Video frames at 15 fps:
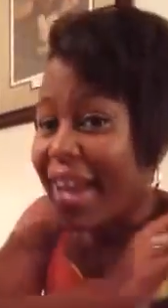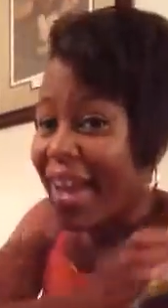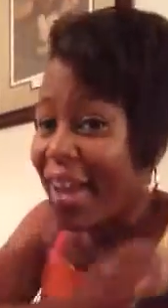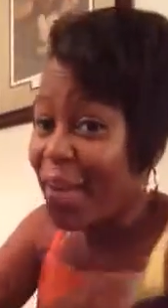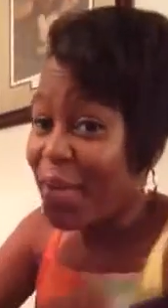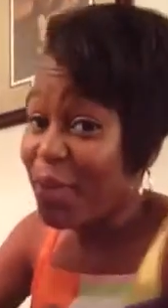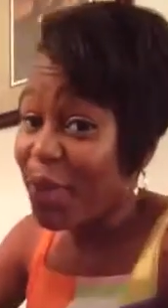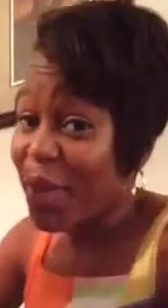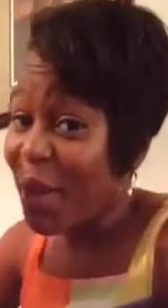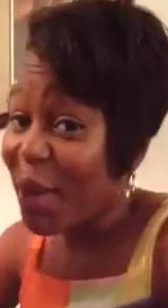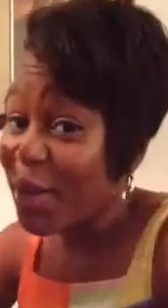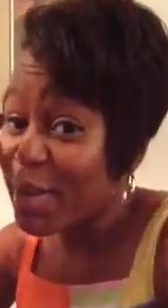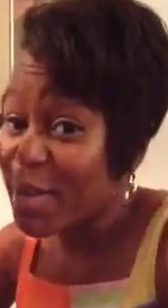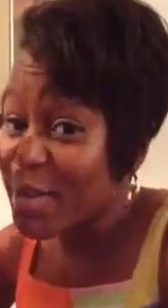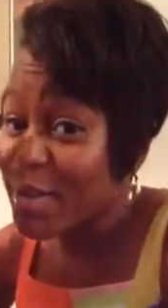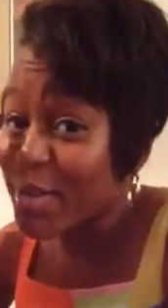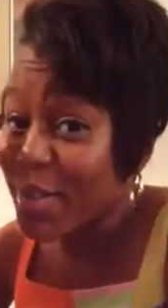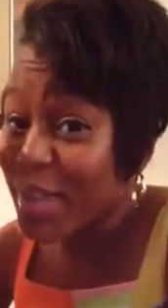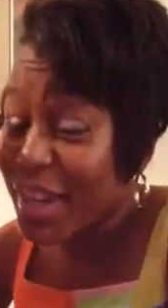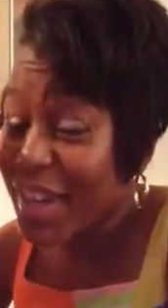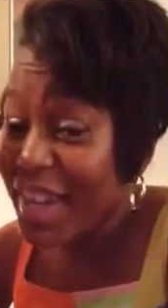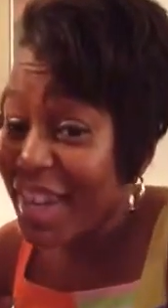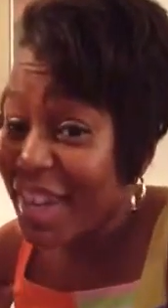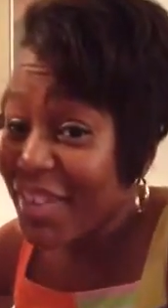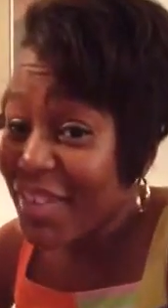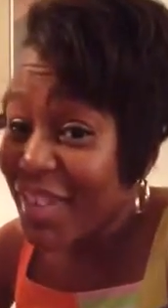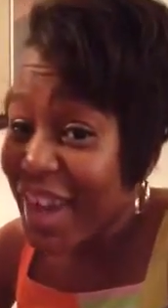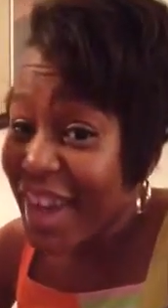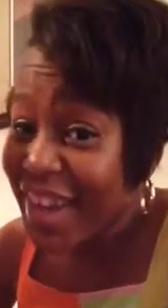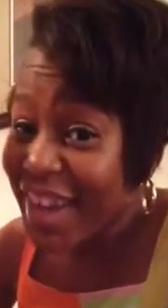Hey folks, we're
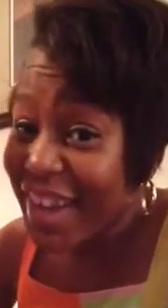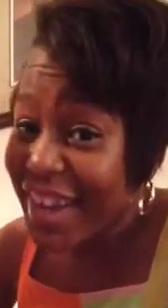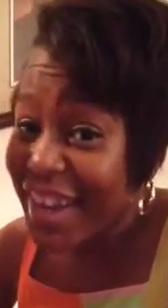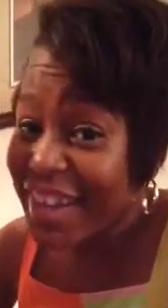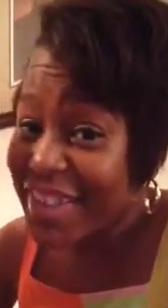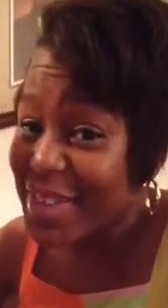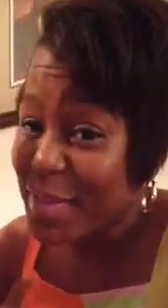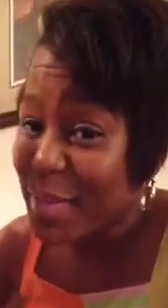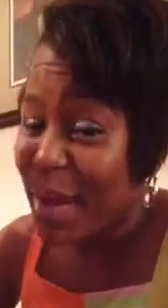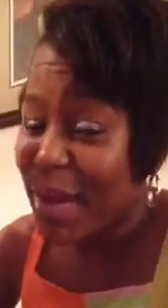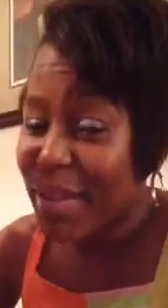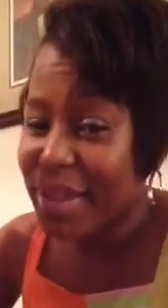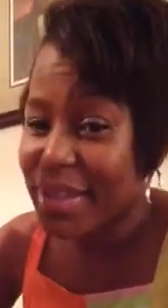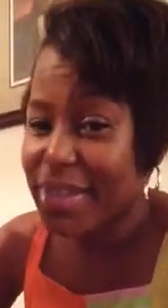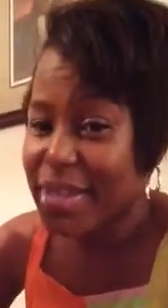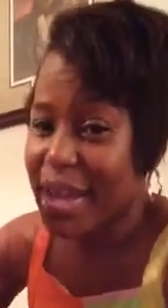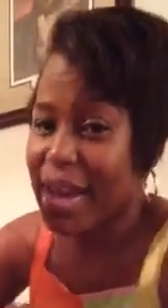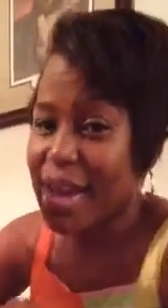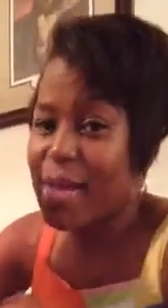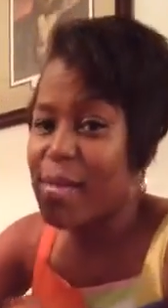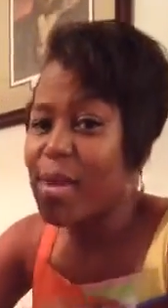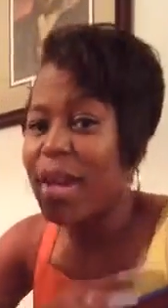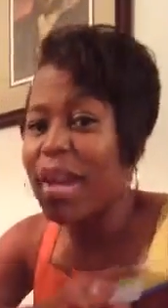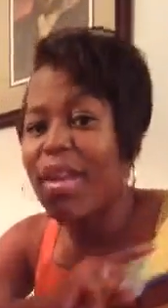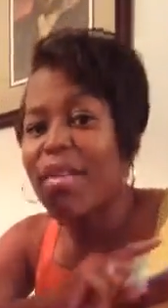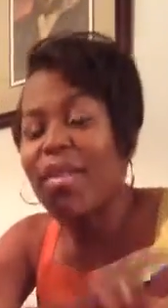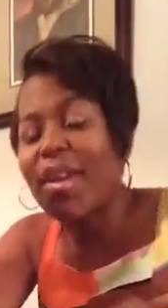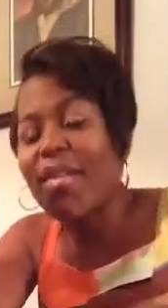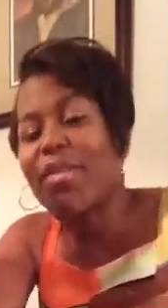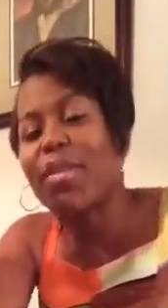getting ready. It's about that time. We're
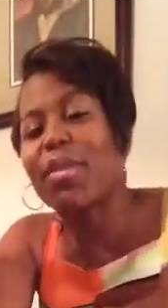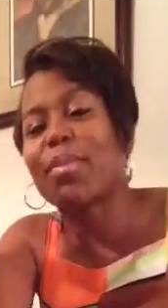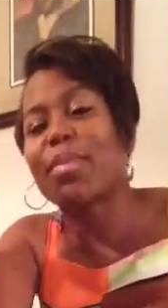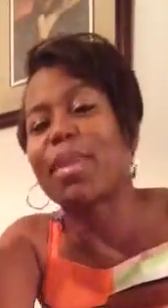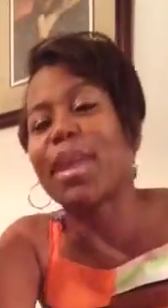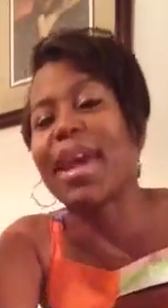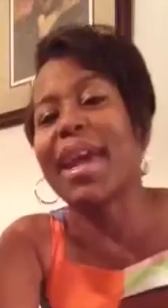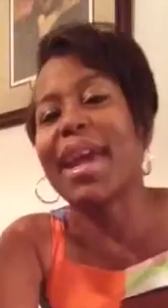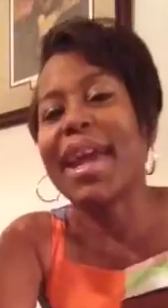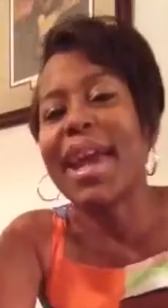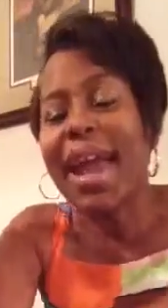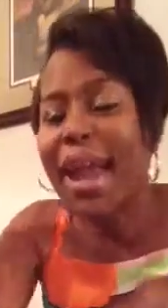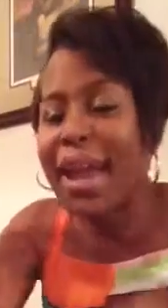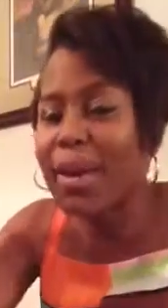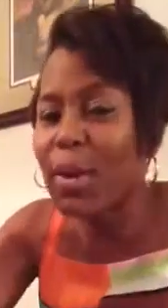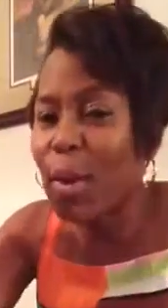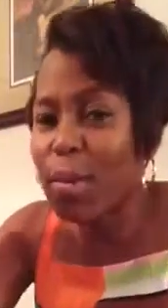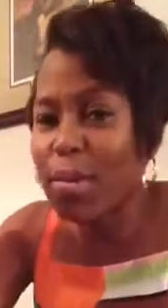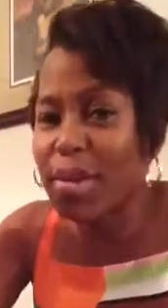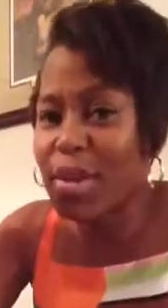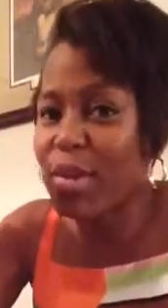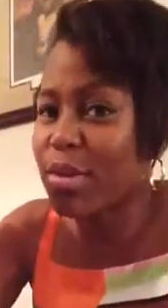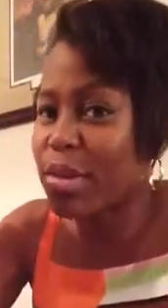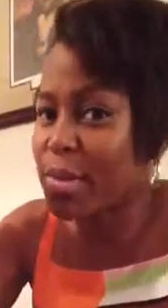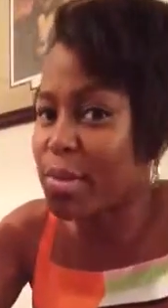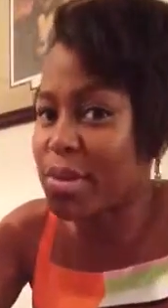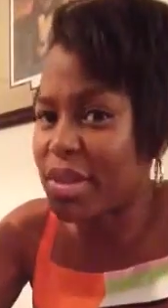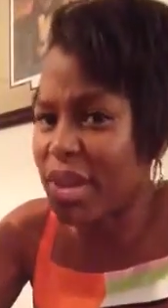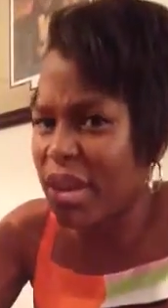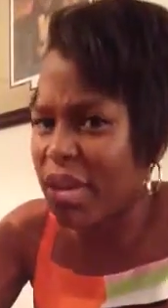getting ready for the play and Urban
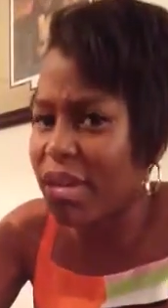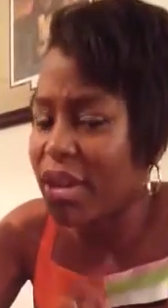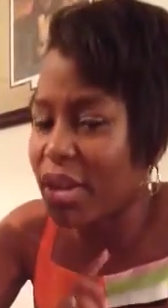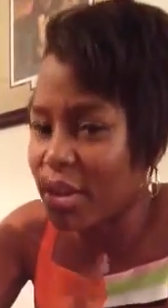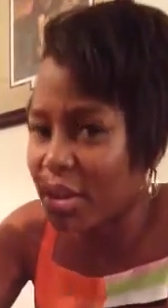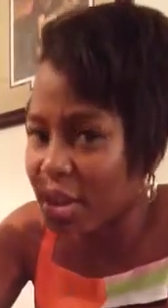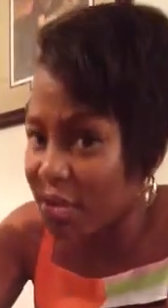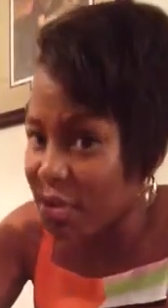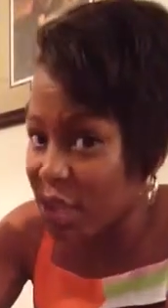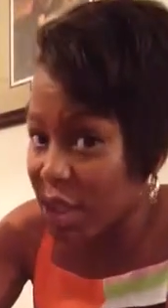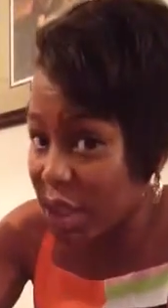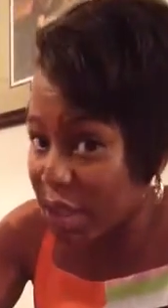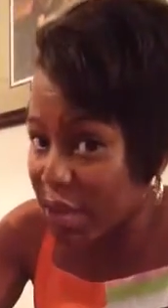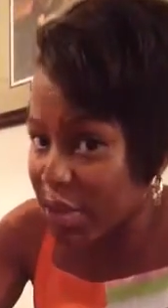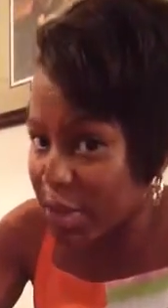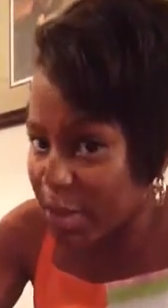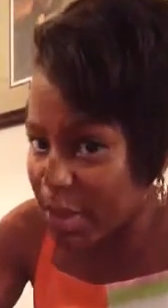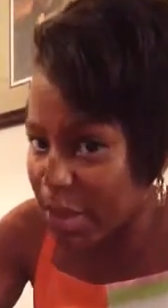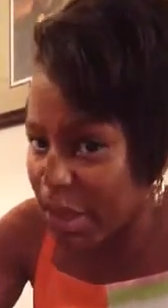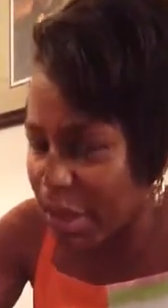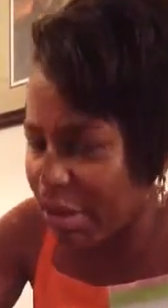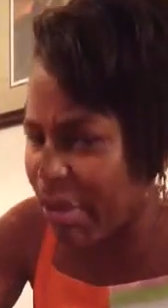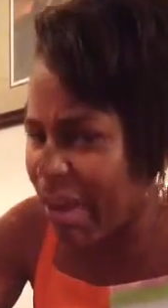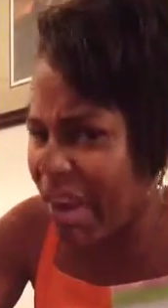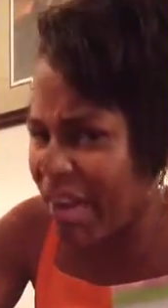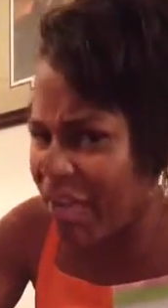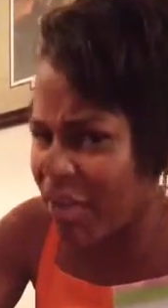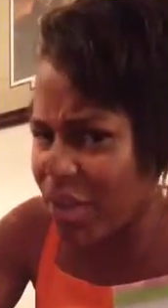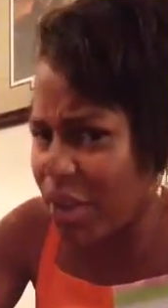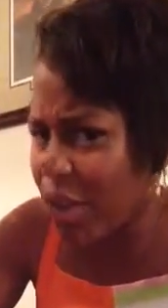Christmas Carol. You know, you've seen the Christmas Carol
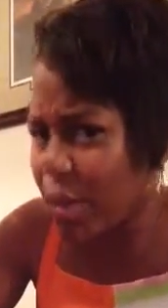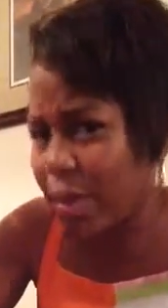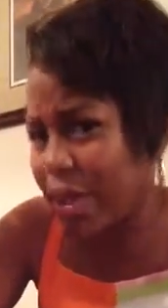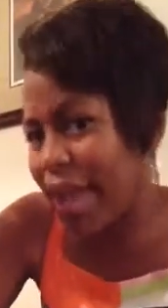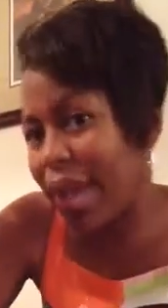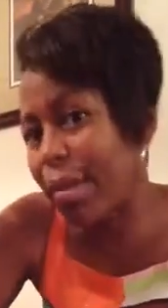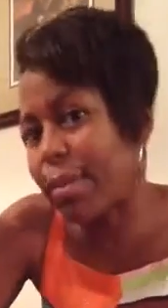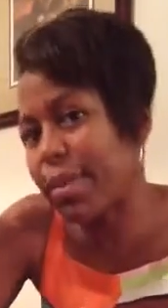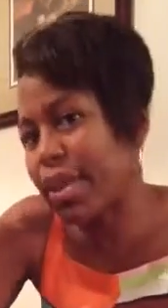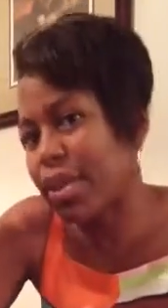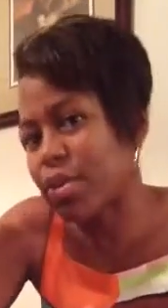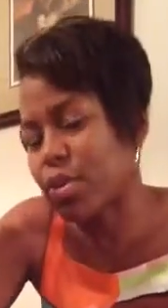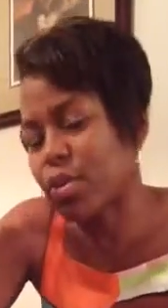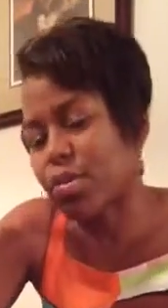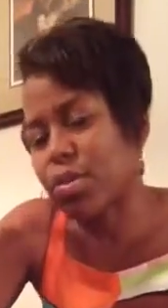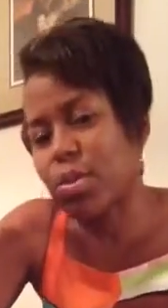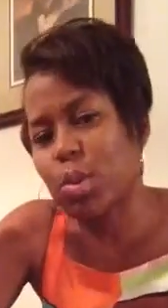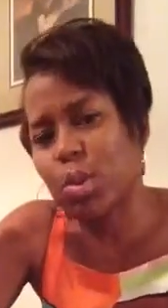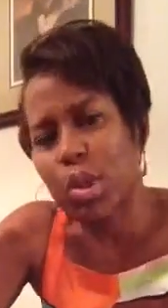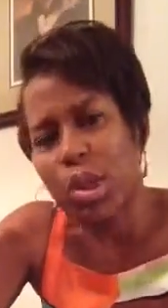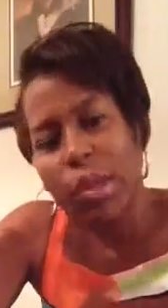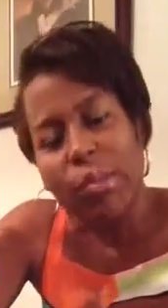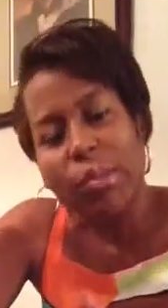every year with Ebenezer Scrooge.